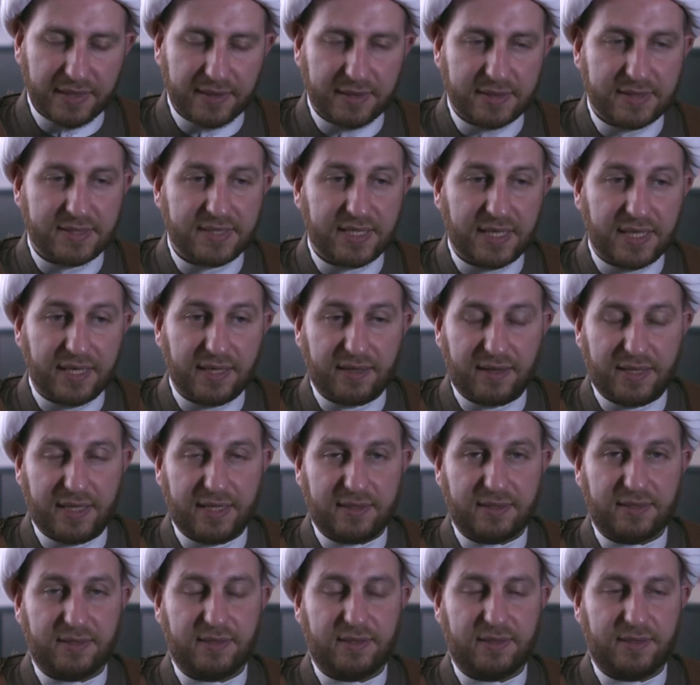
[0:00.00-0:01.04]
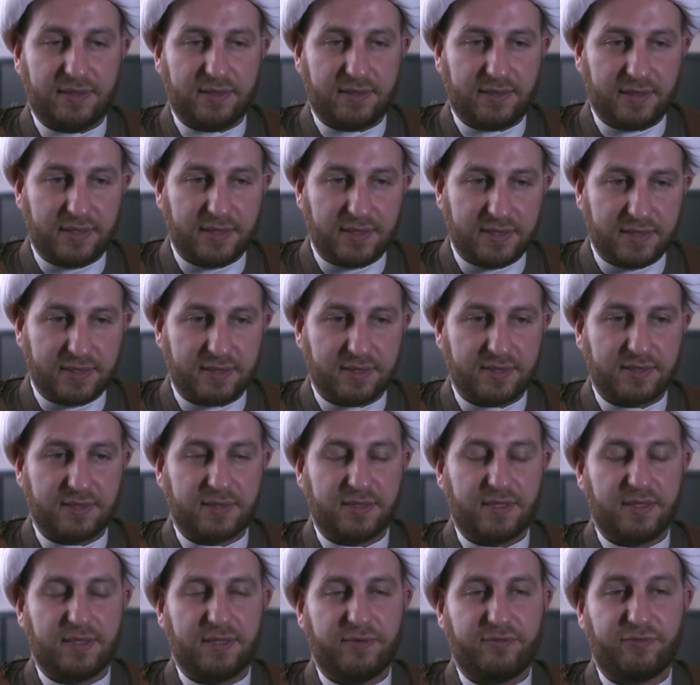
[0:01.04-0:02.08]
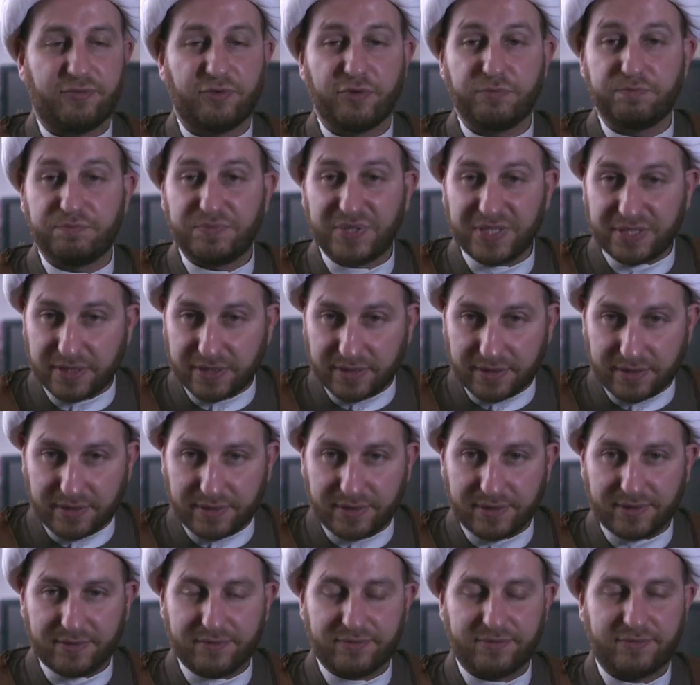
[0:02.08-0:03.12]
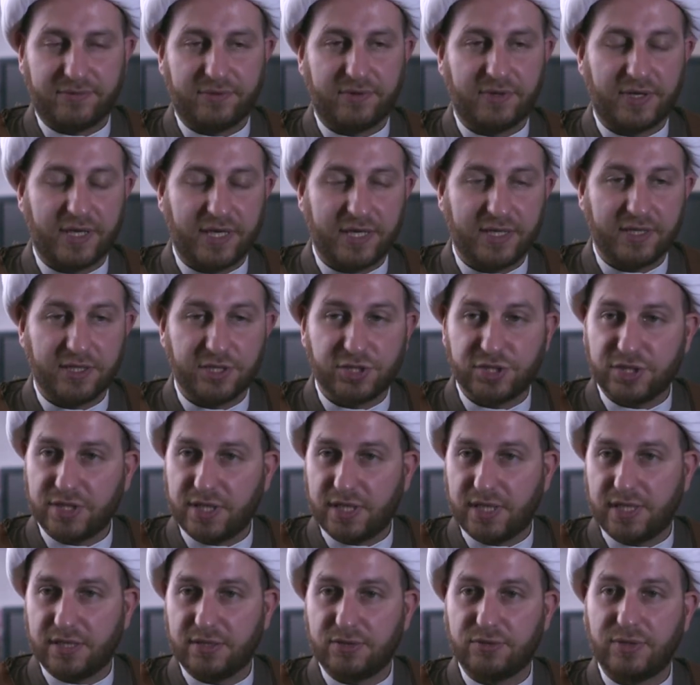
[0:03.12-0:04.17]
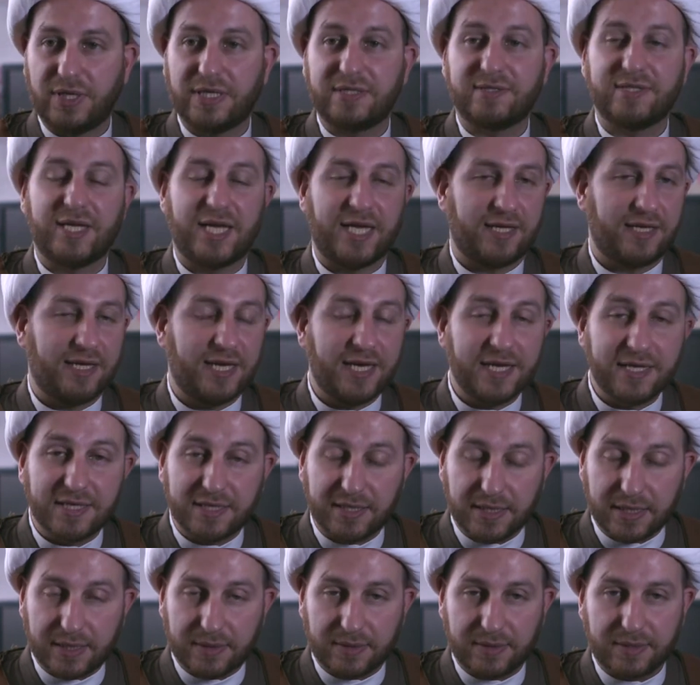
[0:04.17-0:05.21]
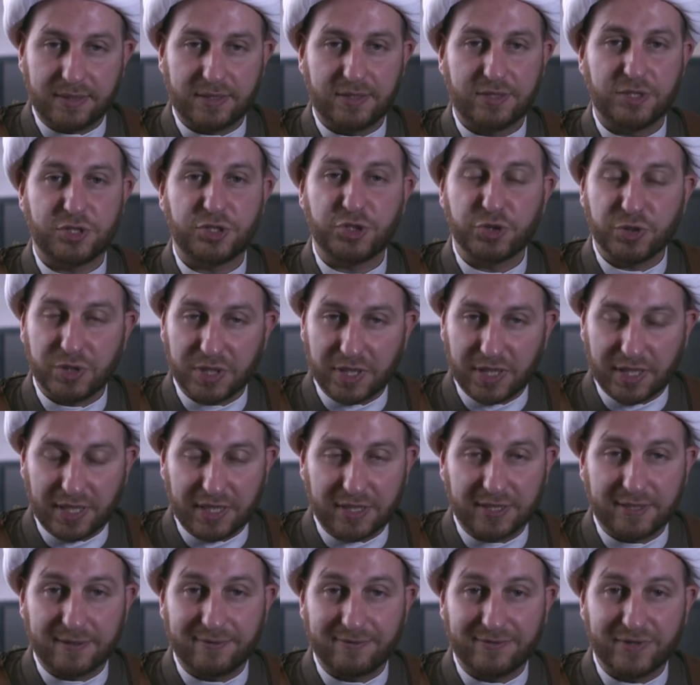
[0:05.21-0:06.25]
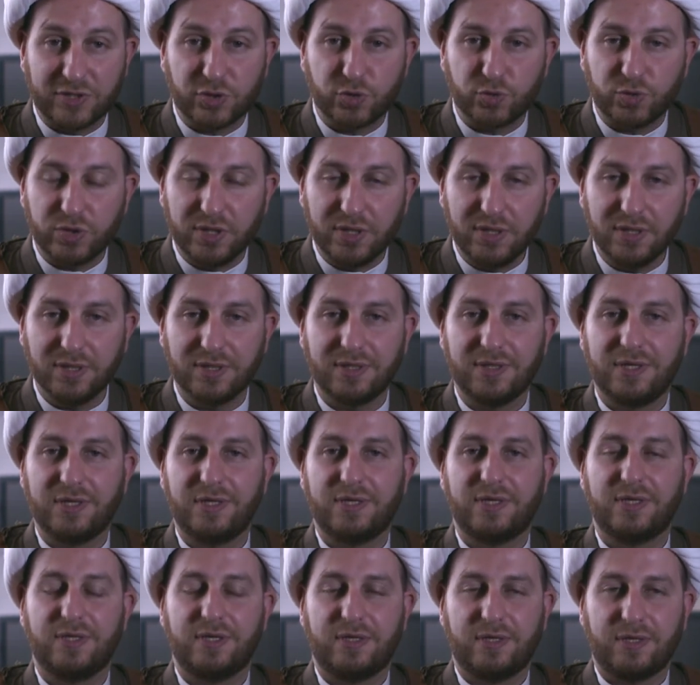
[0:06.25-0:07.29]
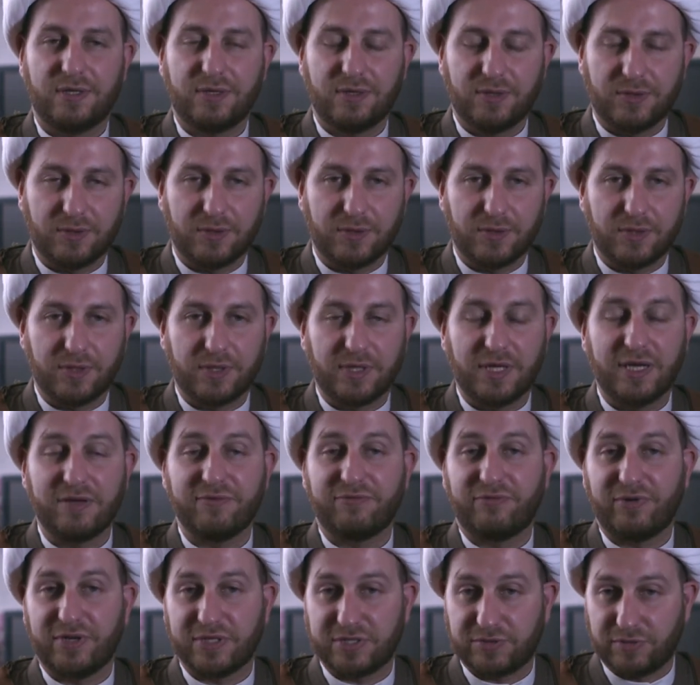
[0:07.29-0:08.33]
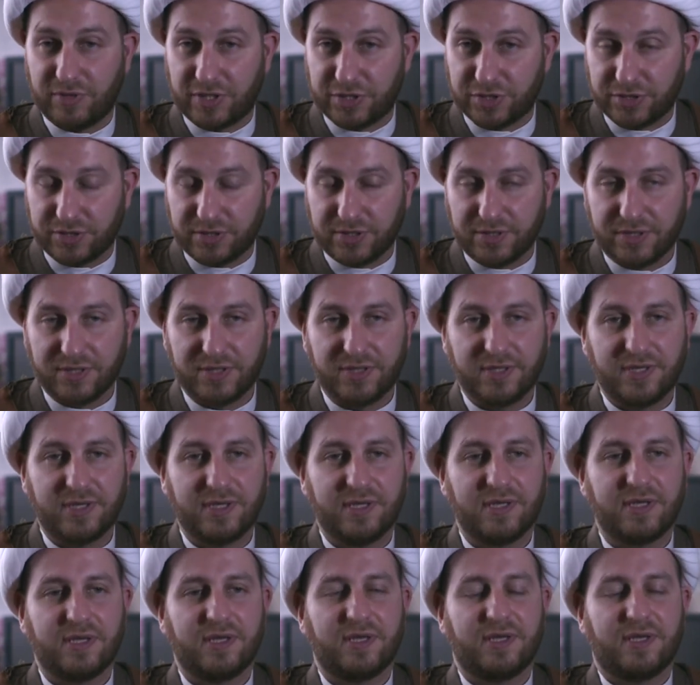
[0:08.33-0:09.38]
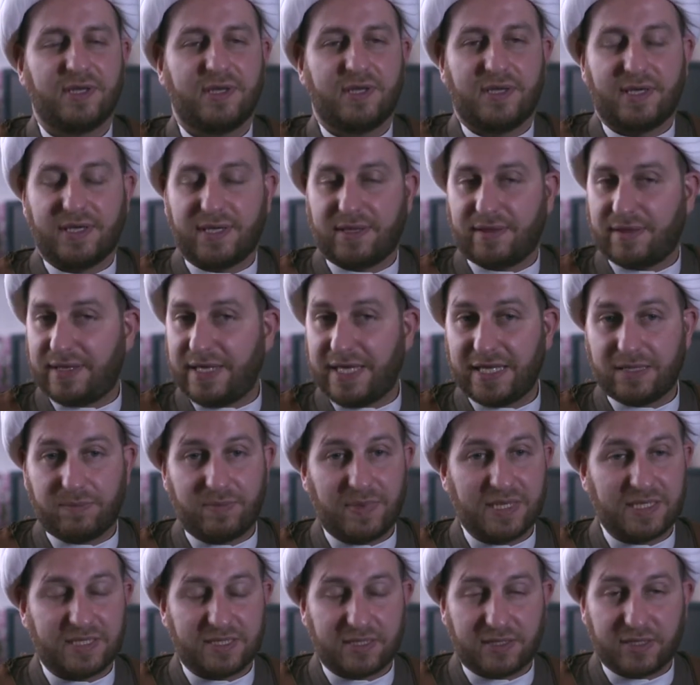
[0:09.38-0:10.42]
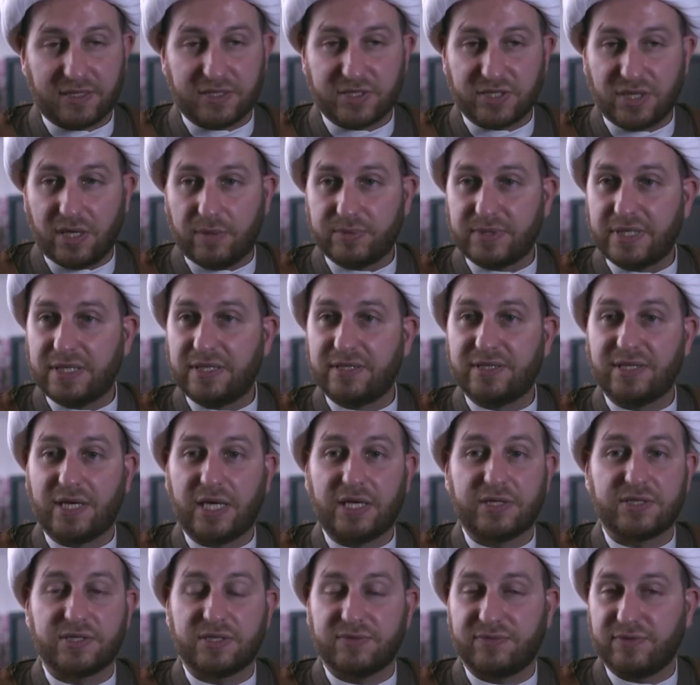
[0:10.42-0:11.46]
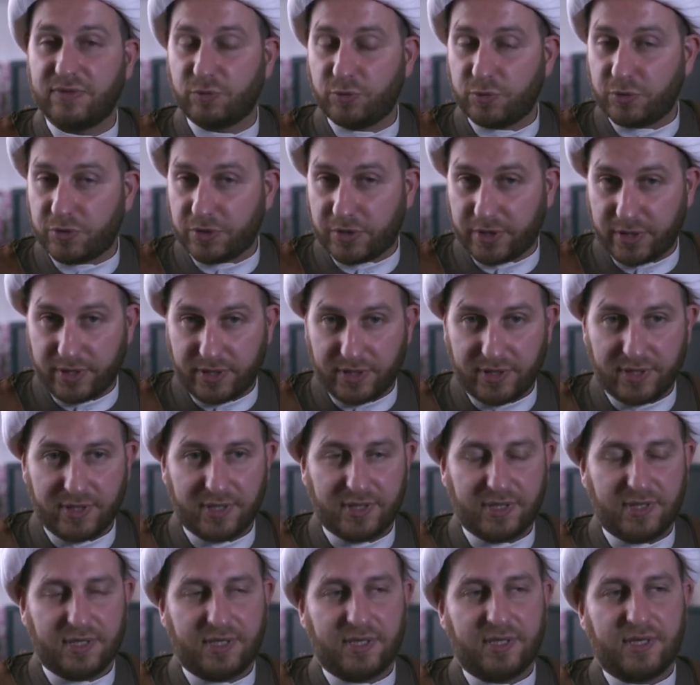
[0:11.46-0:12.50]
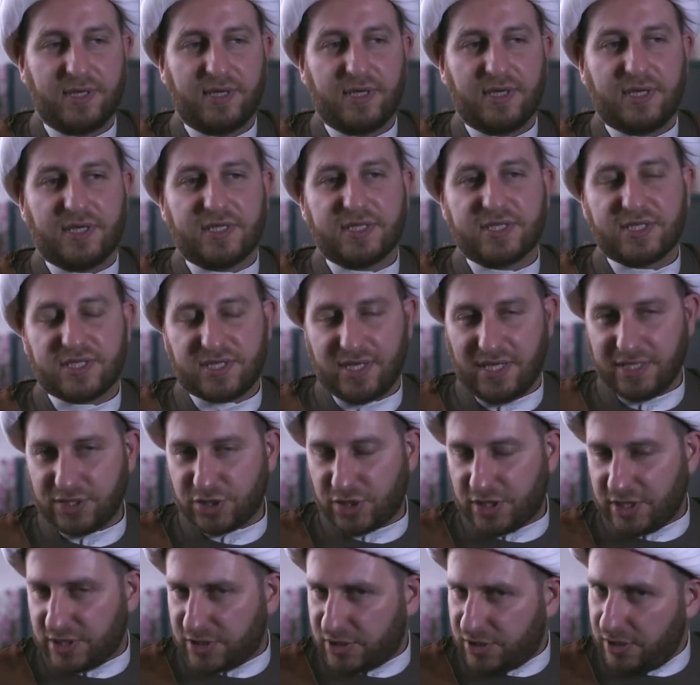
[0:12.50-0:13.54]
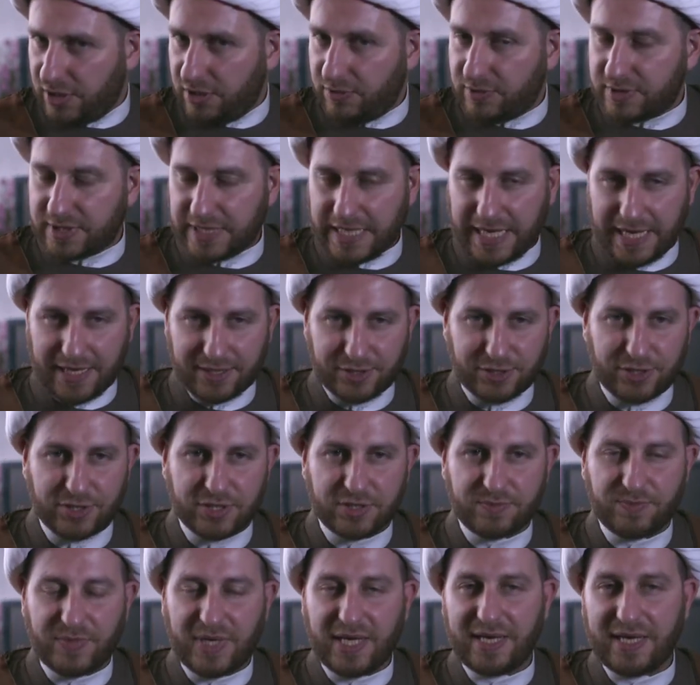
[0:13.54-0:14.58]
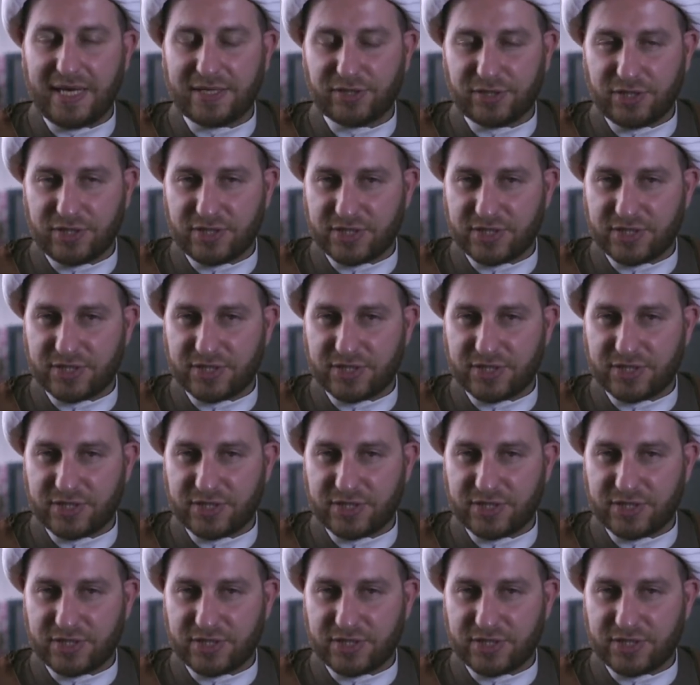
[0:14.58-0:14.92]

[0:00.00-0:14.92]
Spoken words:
saying that it is forbidden for any Shia to attack any Sunni individual or infrastructure. And that basically stopped an entire civil war. Such continuous actions made actually